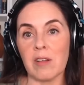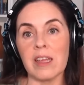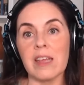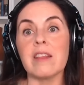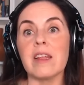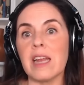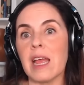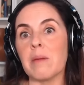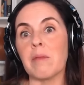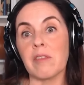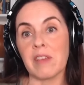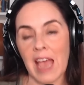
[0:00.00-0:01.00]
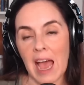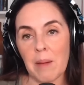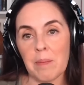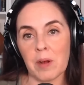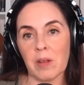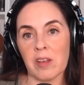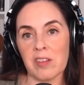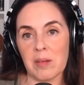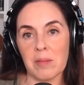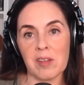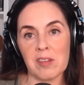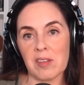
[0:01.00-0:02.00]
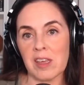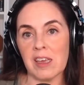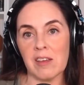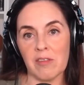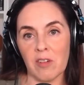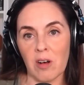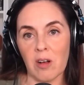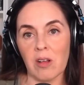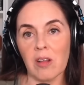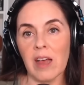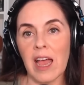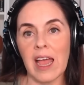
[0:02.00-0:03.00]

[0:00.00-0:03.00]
in the name of capitalism as evil,